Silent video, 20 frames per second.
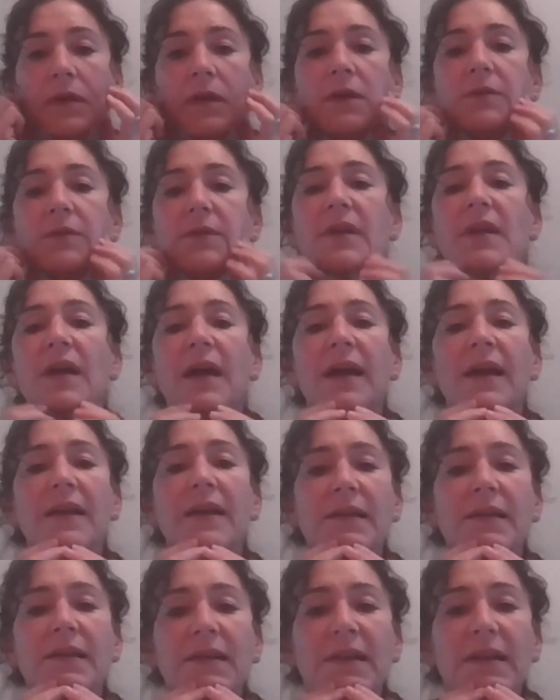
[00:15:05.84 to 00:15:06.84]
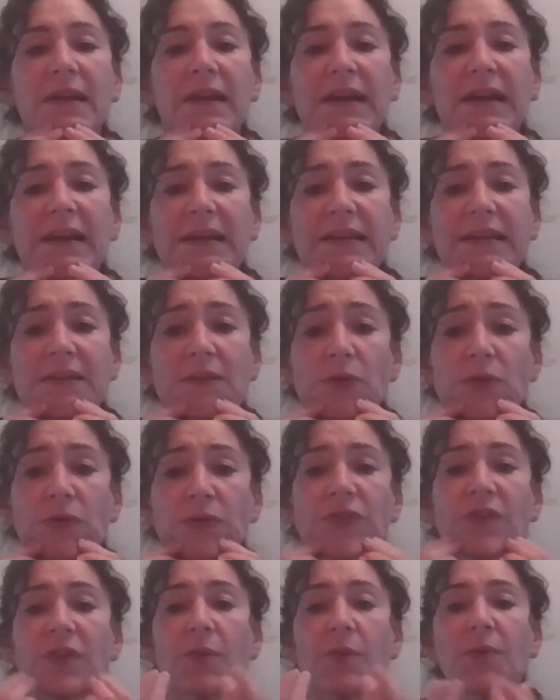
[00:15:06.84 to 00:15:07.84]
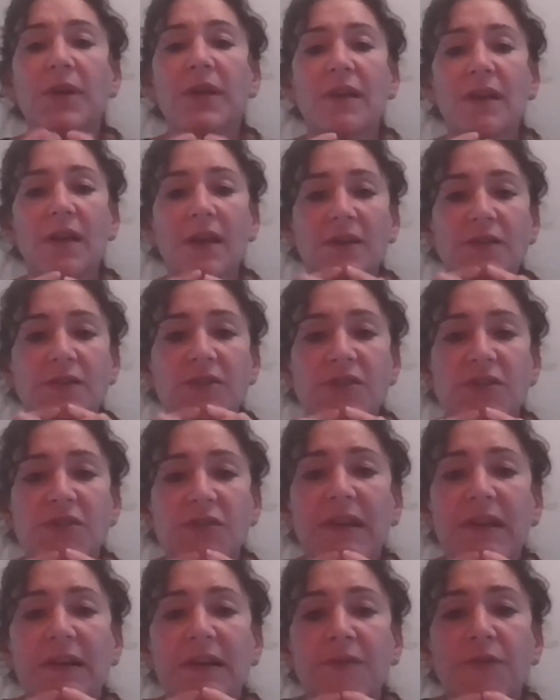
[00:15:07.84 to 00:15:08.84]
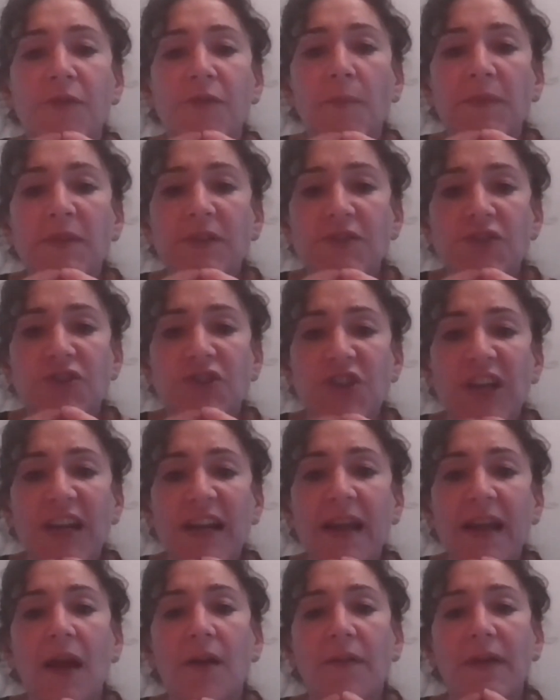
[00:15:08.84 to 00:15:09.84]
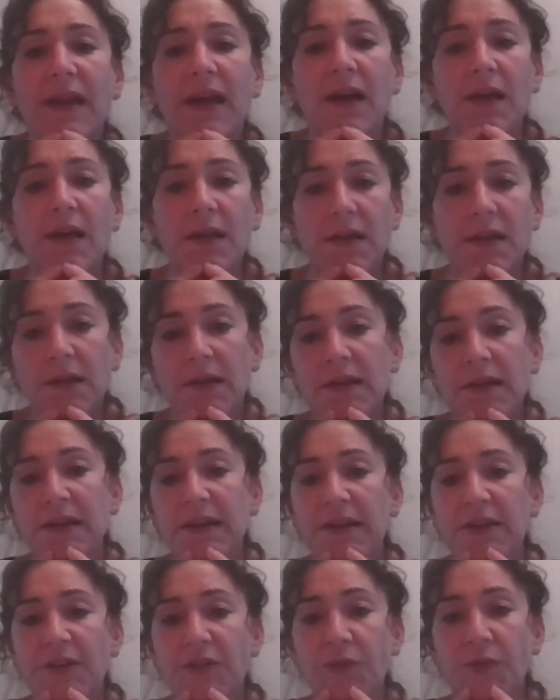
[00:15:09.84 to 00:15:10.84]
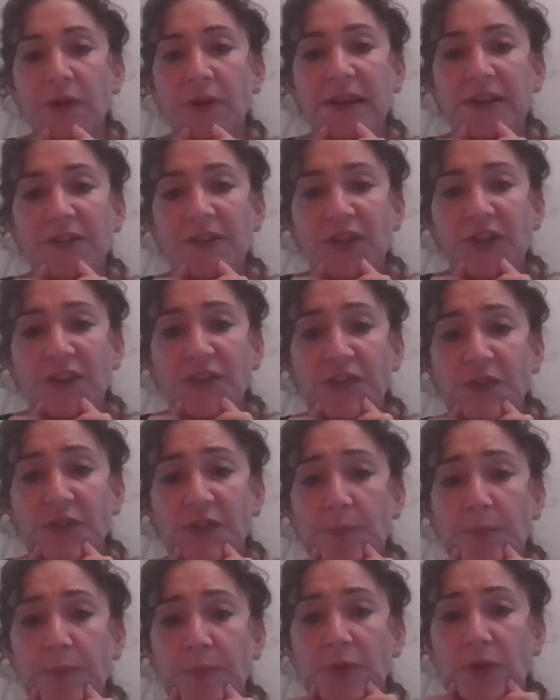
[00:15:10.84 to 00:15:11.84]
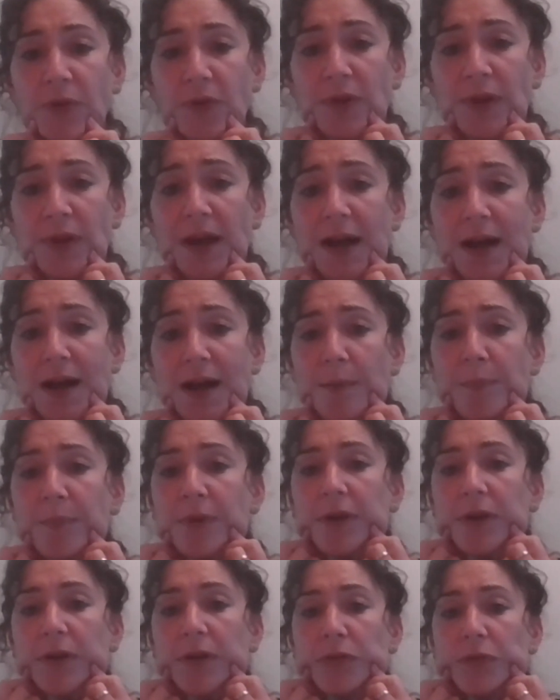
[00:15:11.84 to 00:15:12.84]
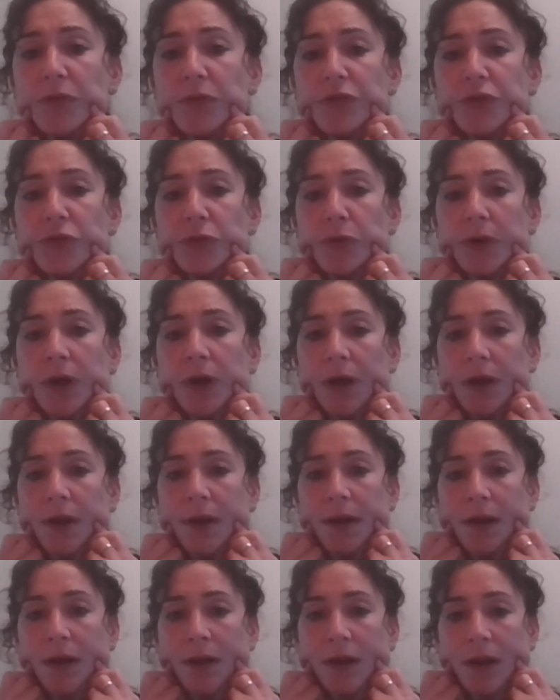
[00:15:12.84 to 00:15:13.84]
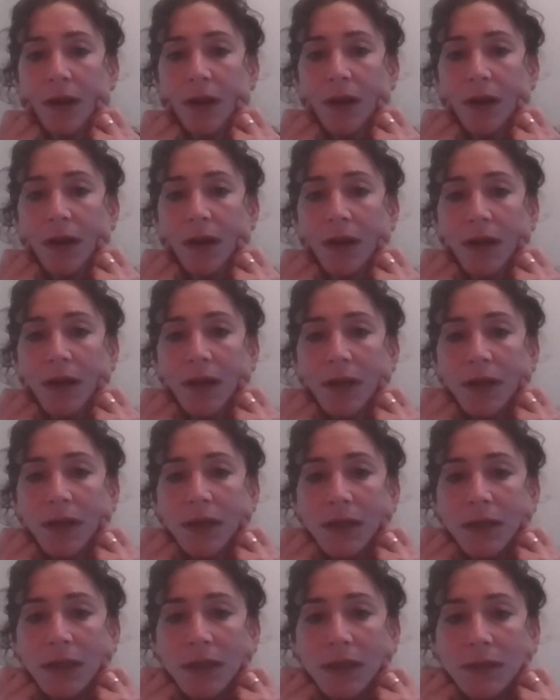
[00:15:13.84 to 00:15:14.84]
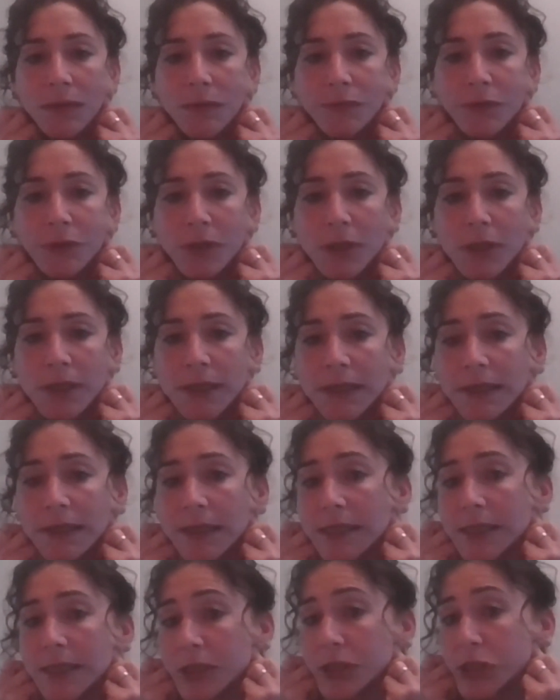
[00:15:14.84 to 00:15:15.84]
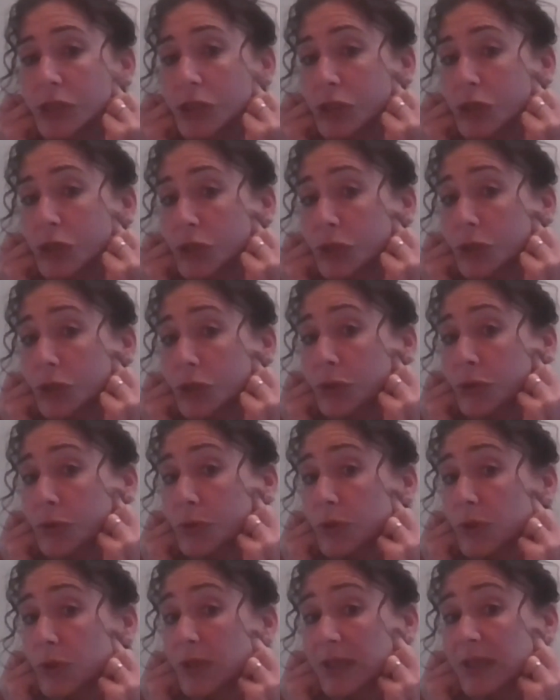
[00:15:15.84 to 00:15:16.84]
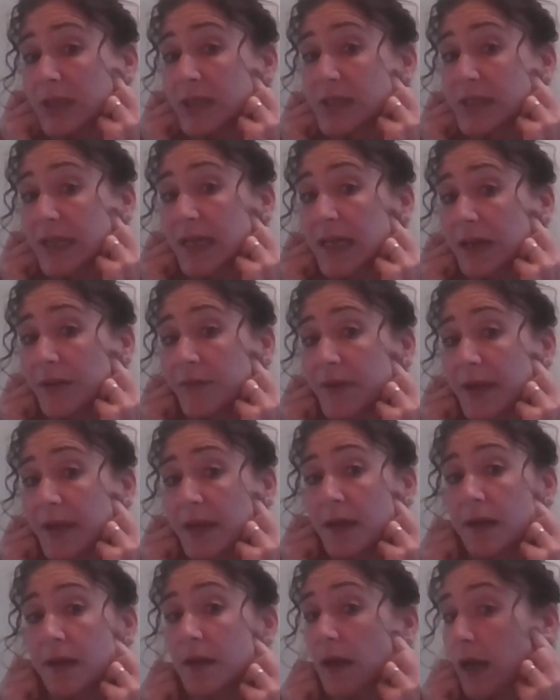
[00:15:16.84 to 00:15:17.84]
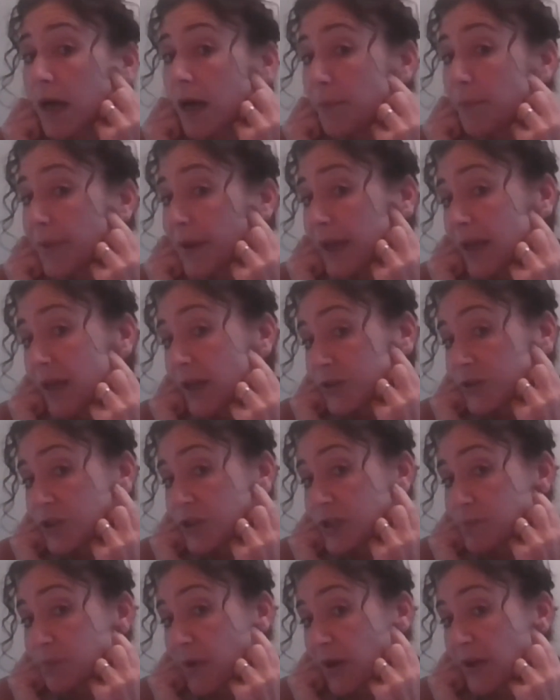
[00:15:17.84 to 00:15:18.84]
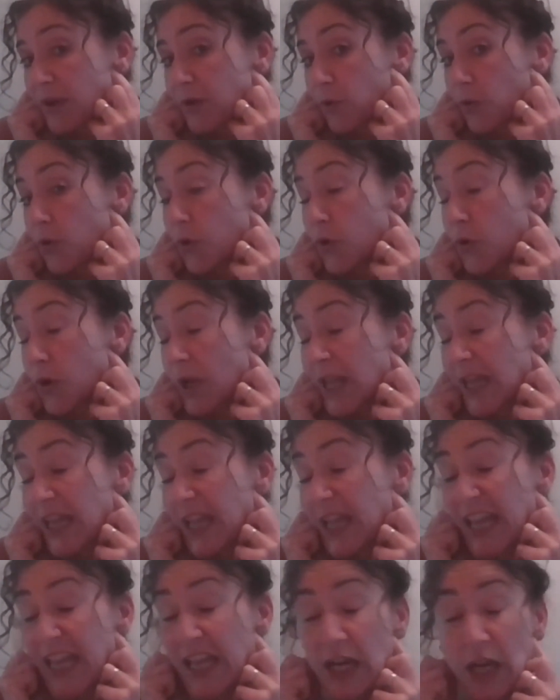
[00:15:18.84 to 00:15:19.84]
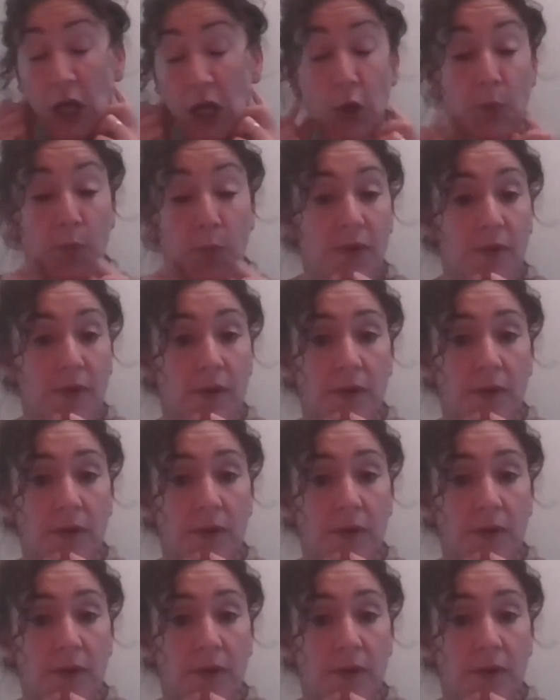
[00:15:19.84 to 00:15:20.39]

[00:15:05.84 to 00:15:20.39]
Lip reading: Okay. And also what I'd like you to do now from this chin area is really just pull up along the jawline, going right into this area up here, just by your earlobe.